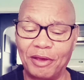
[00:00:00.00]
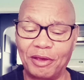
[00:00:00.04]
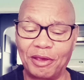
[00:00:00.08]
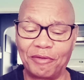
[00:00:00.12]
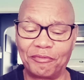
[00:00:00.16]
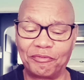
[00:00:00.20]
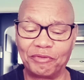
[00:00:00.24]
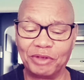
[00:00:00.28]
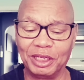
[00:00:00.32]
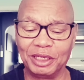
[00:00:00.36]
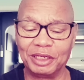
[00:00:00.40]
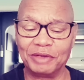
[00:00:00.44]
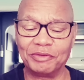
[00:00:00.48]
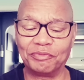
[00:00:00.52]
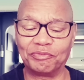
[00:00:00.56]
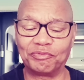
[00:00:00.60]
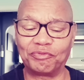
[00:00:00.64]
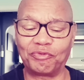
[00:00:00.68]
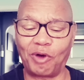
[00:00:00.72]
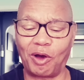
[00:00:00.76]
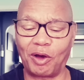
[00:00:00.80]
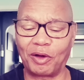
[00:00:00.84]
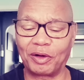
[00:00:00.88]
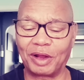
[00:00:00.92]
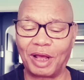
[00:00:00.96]
If he
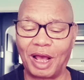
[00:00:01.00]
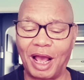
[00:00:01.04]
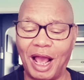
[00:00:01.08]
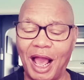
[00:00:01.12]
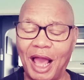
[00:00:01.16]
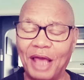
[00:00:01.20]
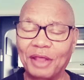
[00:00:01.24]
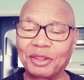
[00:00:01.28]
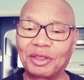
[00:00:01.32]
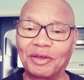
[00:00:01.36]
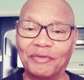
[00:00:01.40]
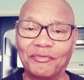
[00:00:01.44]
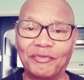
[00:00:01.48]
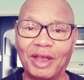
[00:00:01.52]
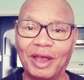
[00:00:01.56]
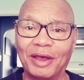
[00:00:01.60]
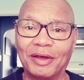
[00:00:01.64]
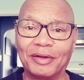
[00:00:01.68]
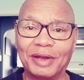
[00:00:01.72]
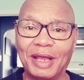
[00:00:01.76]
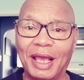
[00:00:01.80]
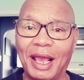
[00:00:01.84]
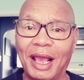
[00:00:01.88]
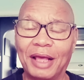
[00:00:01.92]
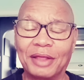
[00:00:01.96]
fought Oscar
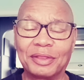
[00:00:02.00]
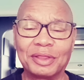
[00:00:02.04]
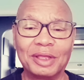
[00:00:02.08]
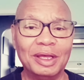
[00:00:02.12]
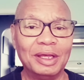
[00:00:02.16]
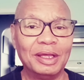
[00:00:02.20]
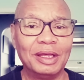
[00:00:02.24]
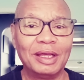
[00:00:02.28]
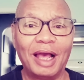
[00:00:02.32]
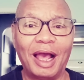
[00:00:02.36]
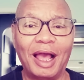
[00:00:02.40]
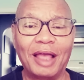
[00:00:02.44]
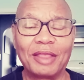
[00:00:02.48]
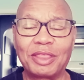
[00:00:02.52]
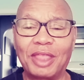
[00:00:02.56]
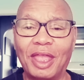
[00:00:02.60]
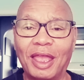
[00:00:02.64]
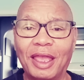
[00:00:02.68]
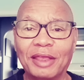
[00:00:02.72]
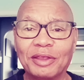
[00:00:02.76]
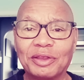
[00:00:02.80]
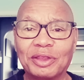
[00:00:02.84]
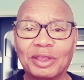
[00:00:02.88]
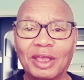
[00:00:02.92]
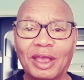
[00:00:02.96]
Valdez, I
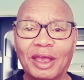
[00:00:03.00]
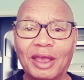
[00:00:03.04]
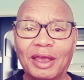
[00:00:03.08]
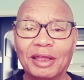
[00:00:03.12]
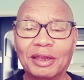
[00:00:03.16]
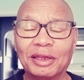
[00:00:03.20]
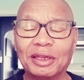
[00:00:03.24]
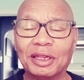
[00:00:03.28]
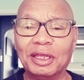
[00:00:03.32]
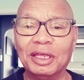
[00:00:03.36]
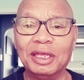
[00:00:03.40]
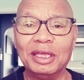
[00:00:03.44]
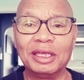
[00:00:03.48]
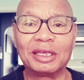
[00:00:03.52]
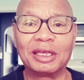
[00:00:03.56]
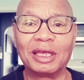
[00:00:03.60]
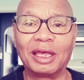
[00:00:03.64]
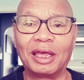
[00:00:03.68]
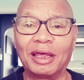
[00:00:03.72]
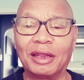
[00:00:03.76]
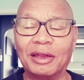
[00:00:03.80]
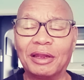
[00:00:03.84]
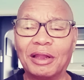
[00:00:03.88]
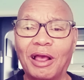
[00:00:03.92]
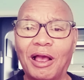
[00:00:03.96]
think that he
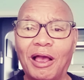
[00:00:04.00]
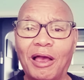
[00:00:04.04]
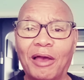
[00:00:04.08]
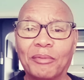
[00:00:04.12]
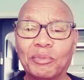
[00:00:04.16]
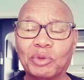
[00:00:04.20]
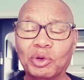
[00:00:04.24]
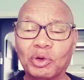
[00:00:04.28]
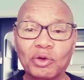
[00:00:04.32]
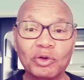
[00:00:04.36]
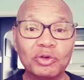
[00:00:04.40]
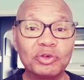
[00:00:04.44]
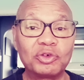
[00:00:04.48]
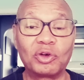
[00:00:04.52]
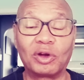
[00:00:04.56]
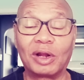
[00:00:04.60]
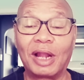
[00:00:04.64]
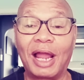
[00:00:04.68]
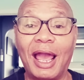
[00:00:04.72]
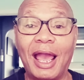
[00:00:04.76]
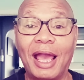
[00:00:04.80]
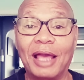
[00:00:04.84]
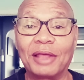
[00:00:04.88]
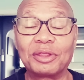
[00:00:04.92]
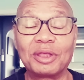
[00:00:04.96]
can
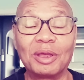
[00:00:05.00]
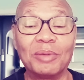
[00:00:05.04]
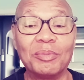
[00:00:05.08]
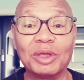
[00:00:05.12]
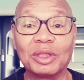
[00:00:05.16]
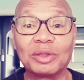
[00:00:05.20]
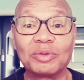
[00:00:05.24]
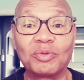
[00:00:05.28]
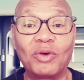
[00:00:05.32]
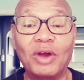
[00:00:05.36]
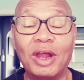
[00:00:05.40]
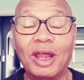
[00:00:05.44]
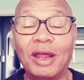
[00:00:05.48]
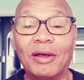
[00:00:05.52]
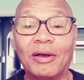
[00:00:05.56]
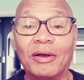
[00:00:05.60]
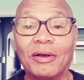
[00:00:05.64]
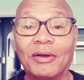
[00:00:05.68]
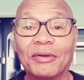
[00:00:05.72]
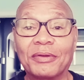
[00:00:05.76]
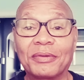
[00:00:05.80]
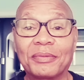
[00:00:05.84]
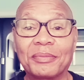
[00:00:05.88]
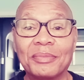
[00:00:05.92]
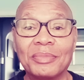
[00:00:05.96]
neutralize him as
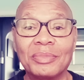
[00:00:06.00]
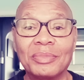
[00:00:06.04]
well.